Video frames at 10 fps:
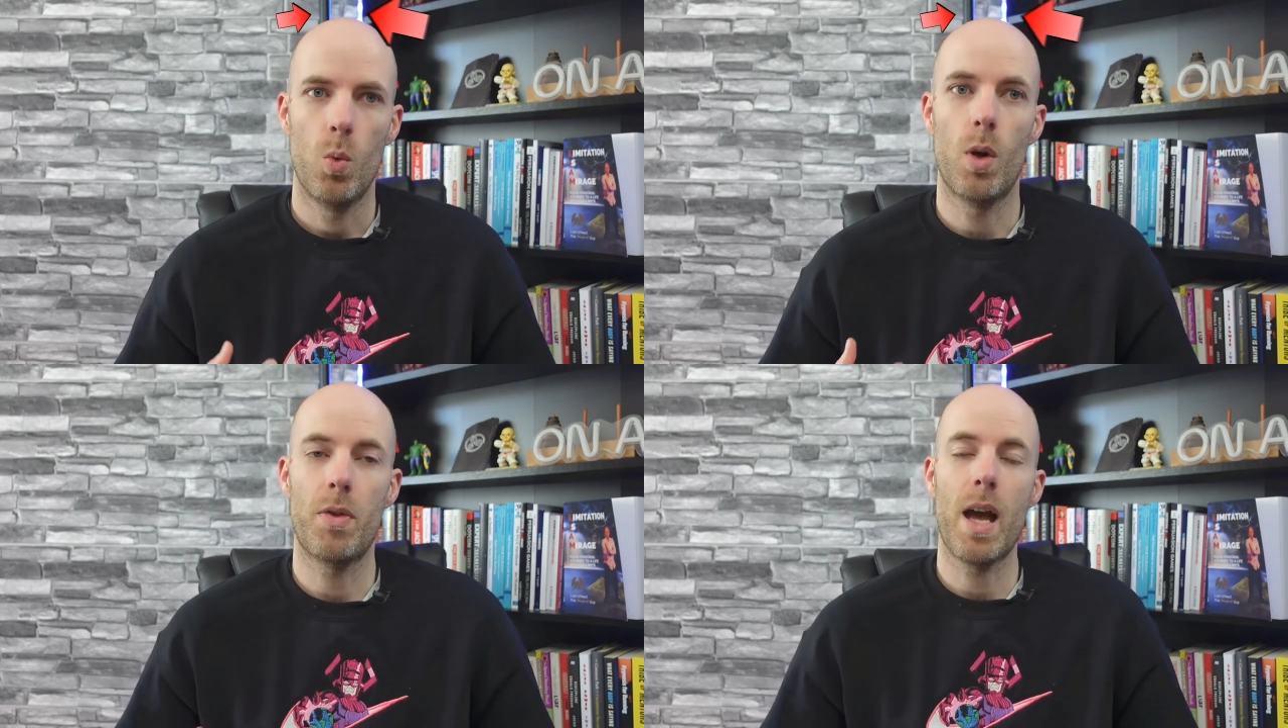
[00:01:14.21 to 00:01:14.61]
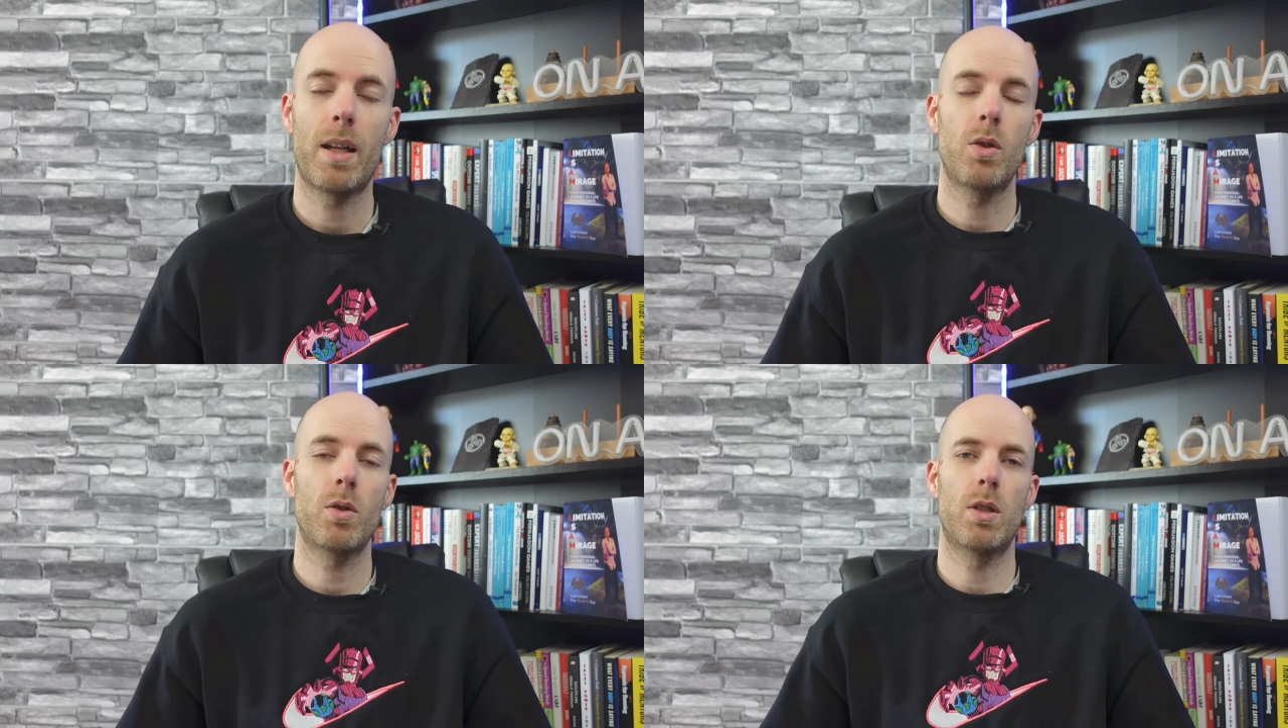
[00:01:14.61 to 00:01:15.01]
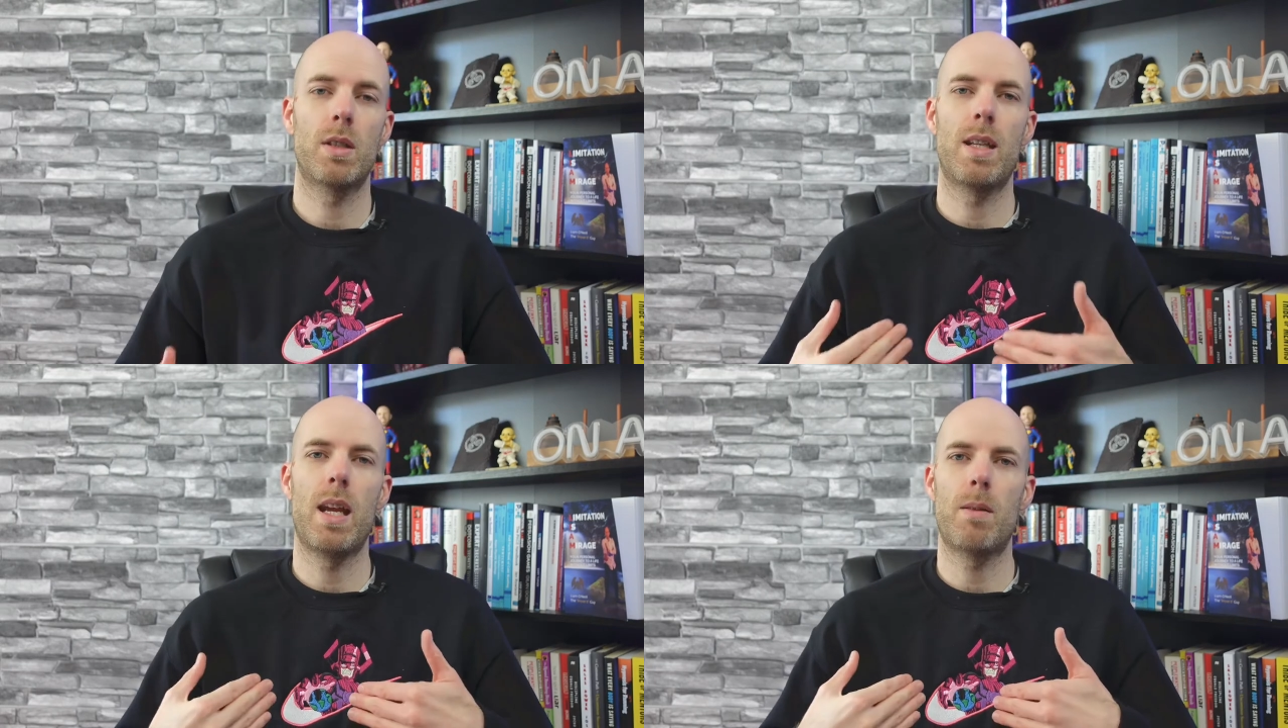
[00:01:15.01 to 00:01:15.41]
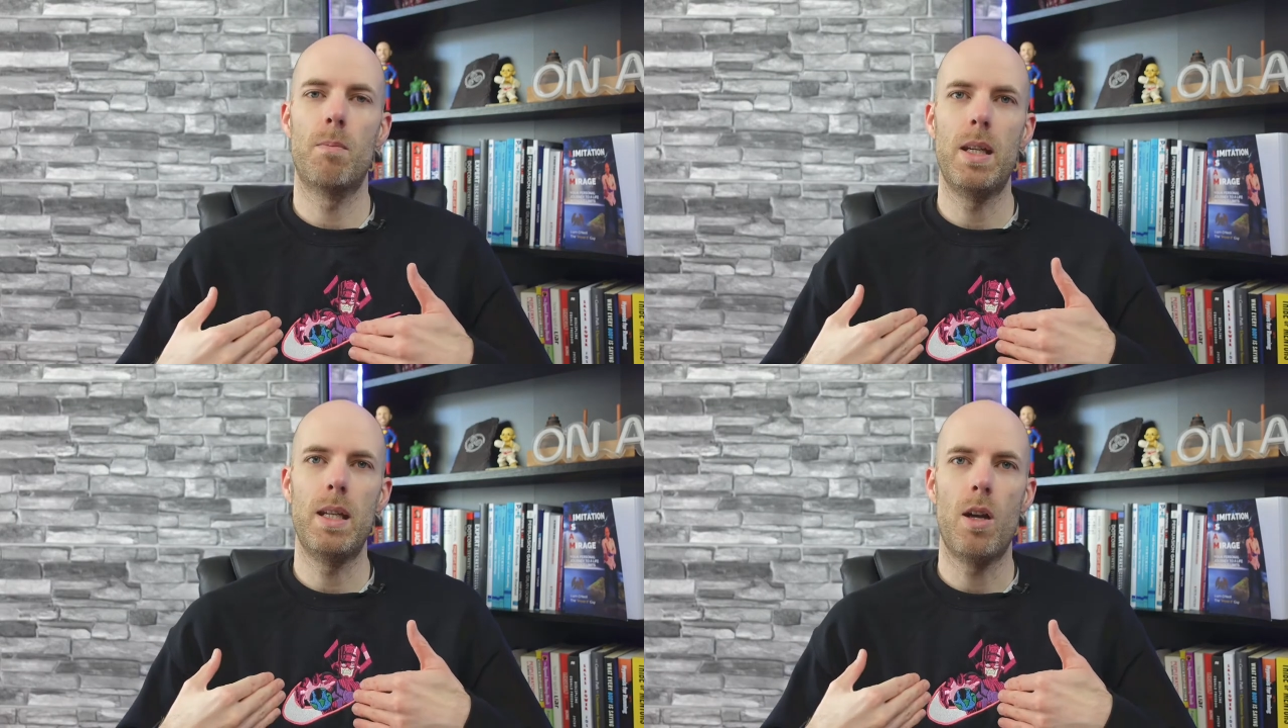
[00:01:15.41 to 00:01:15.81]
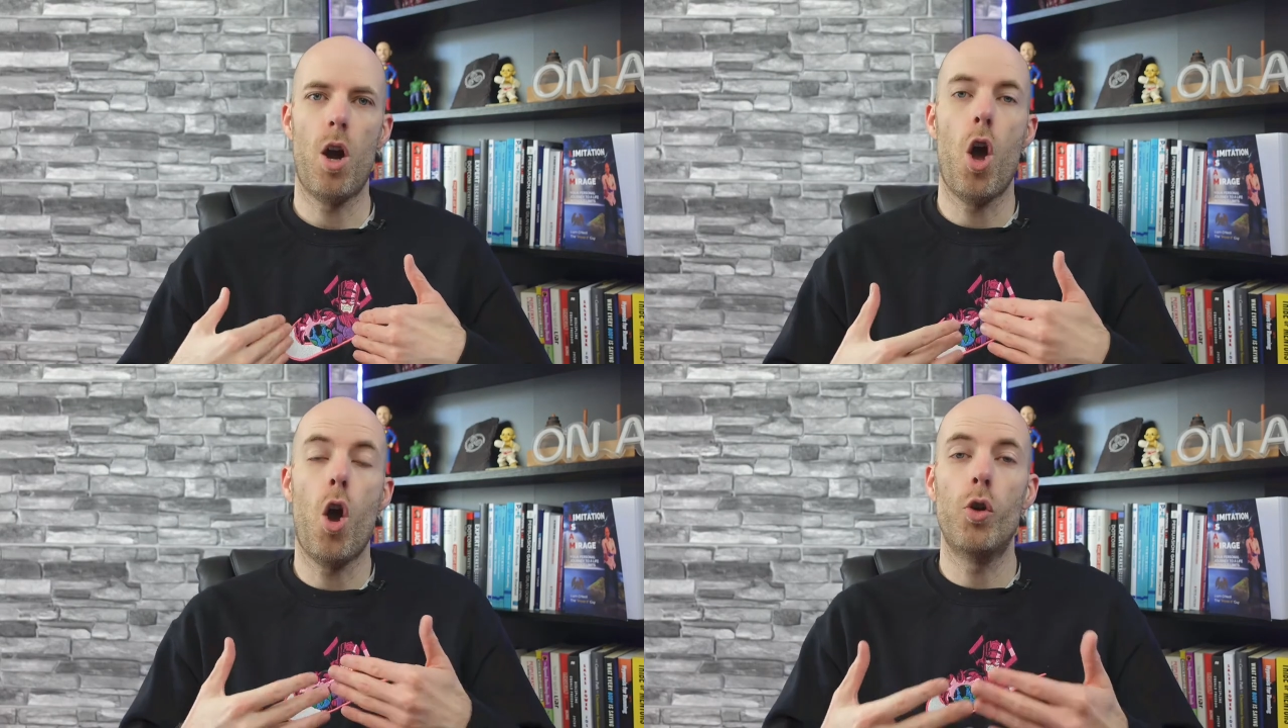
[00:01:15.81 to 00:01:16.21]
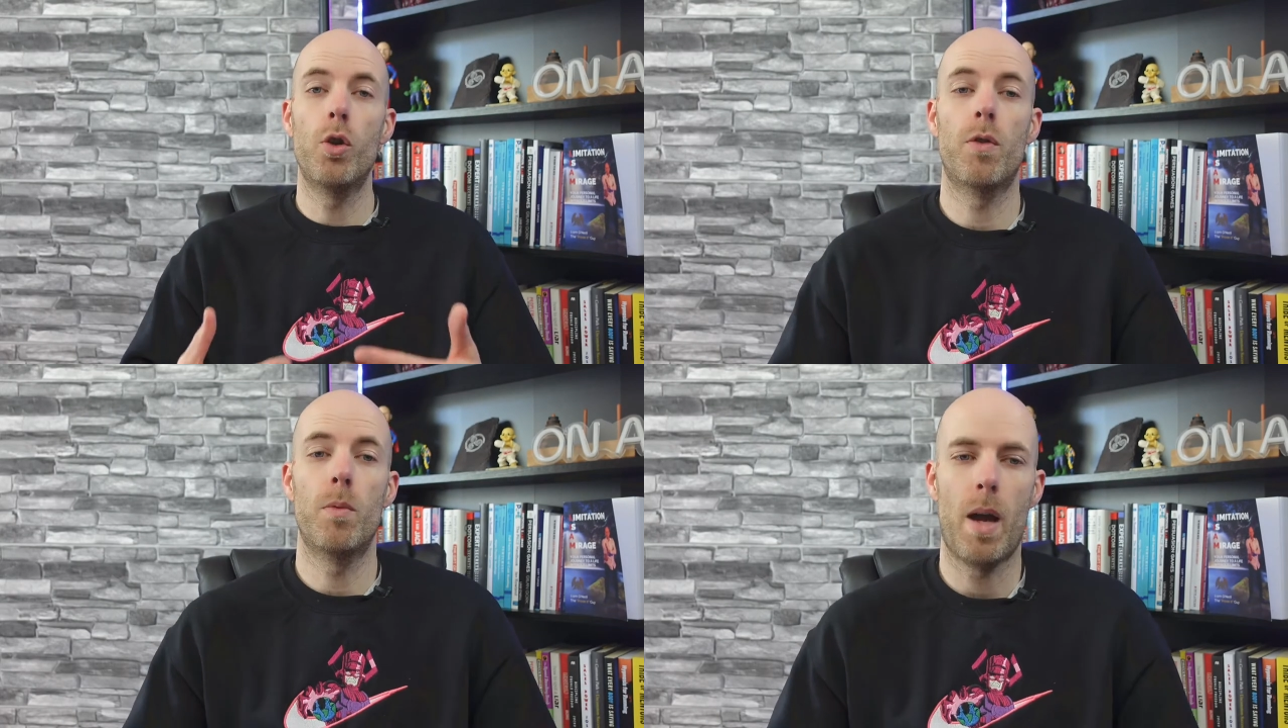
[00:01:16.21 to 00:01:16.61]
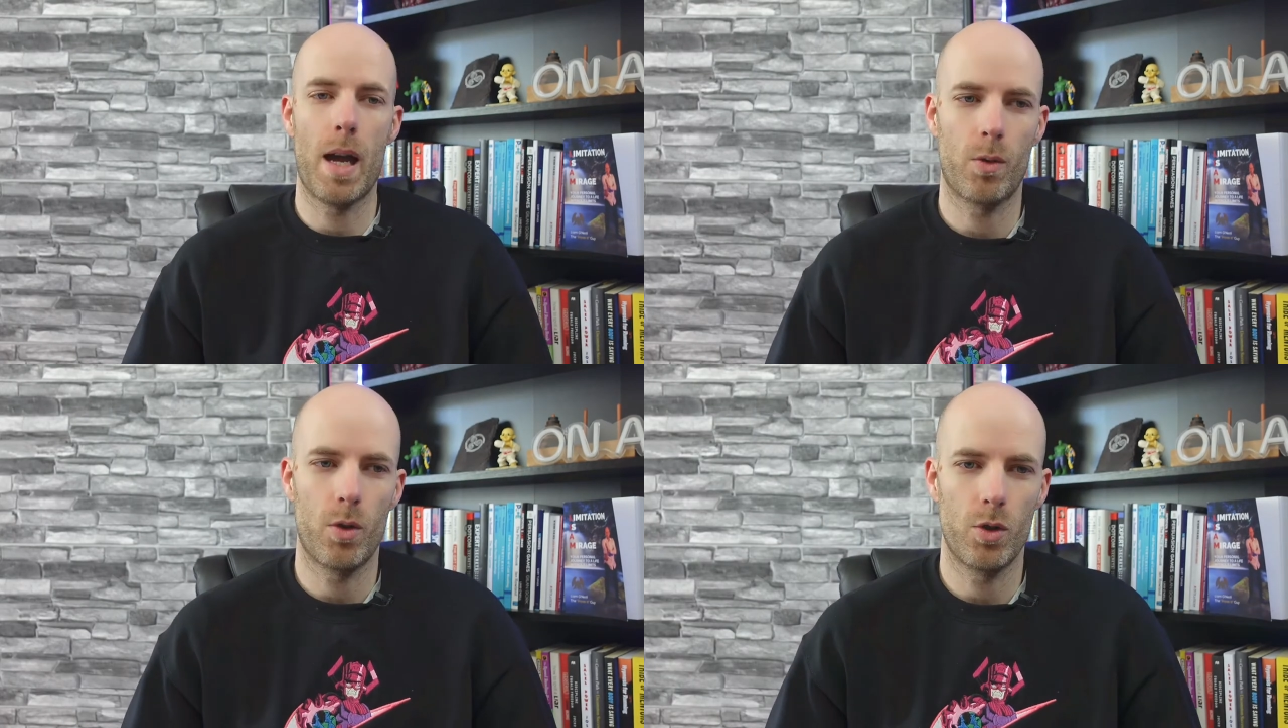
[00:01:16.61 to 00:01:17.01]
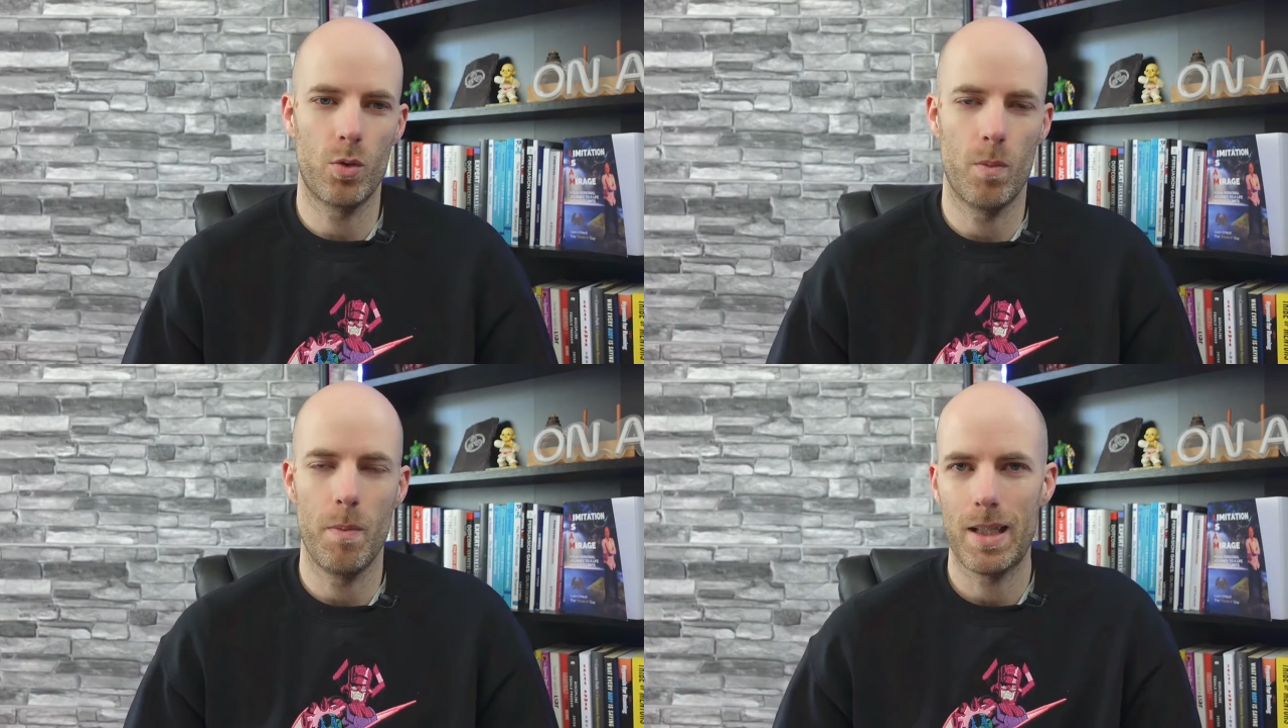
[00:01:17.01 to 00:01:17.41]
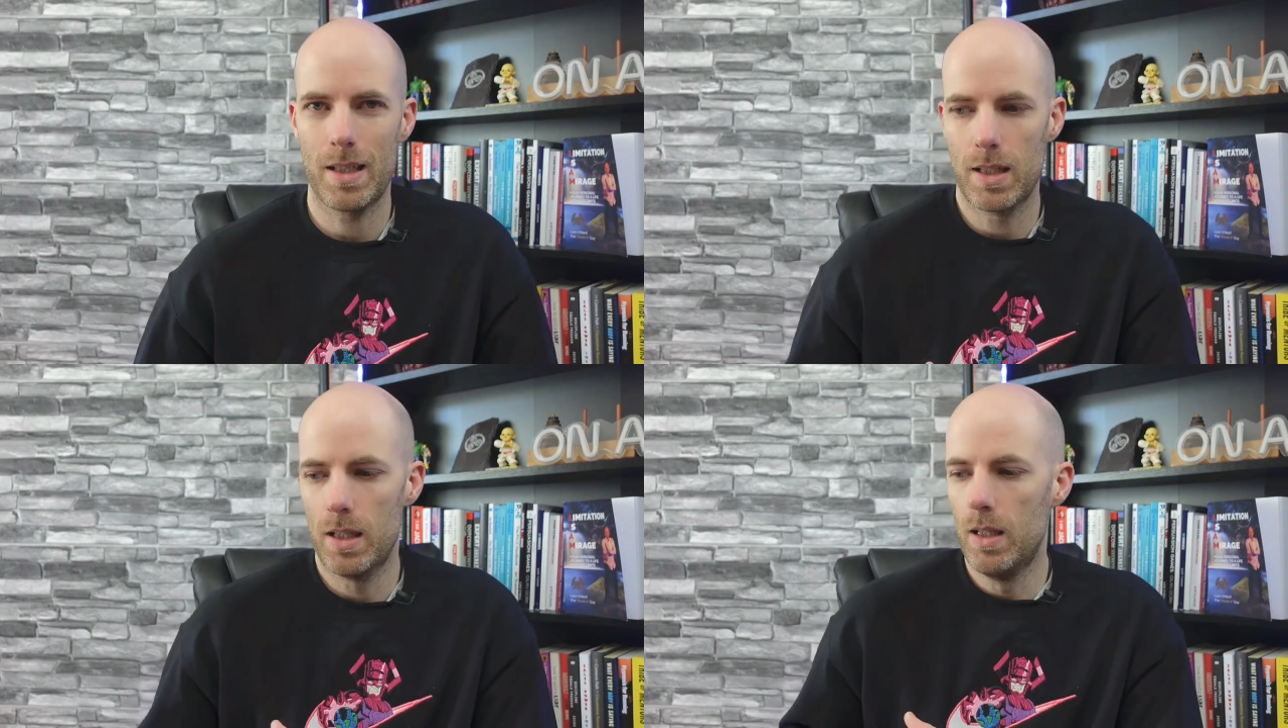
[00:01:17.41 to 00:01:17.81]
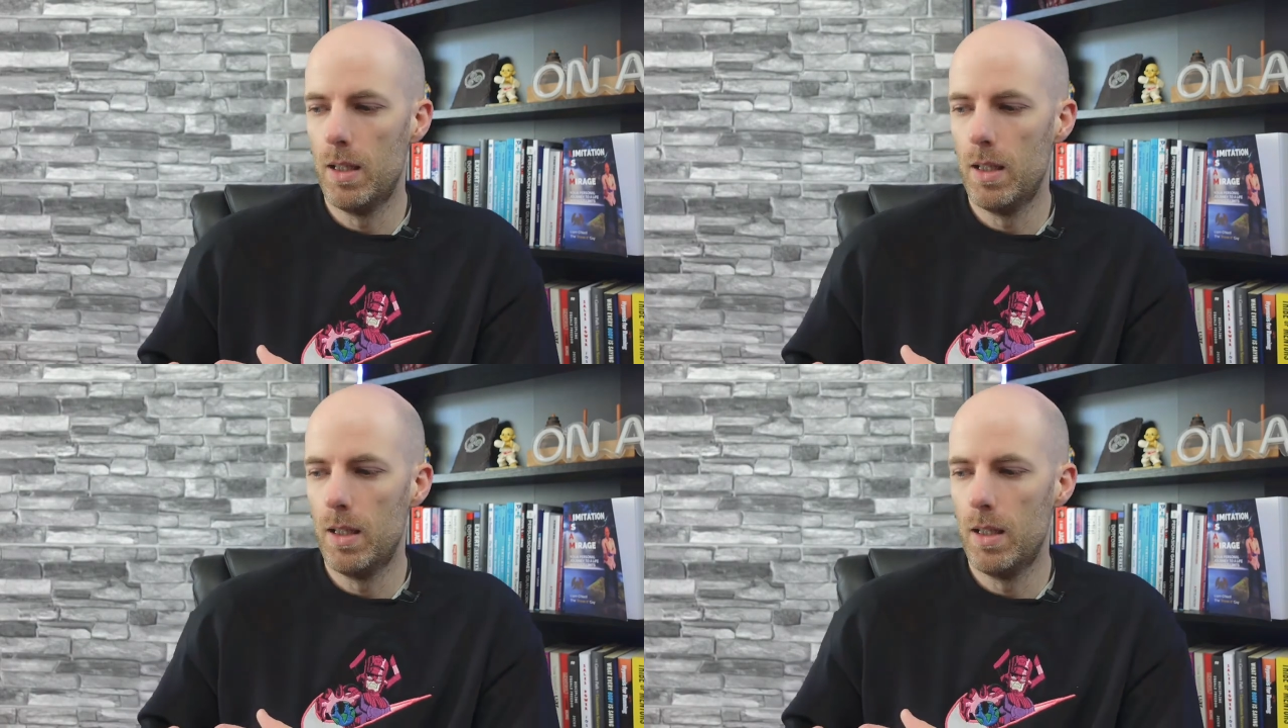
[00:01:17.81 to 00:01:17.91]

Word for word: What that does is take me out of the background so it makes